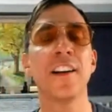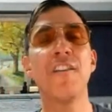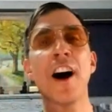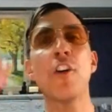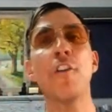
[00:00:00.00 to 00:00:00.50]

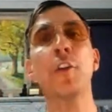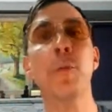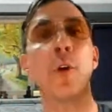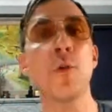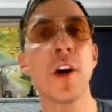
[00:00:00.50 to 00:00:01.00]
Fuck off the
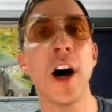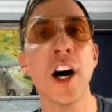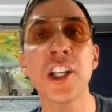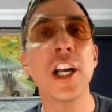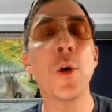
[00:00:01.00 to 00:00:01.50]

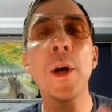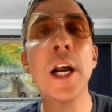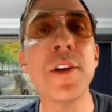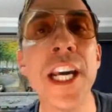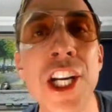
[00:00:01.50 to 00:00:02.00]
broadcast. We
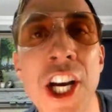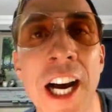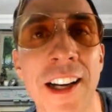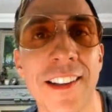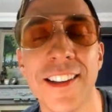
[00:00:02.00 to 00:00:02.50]
don't need you.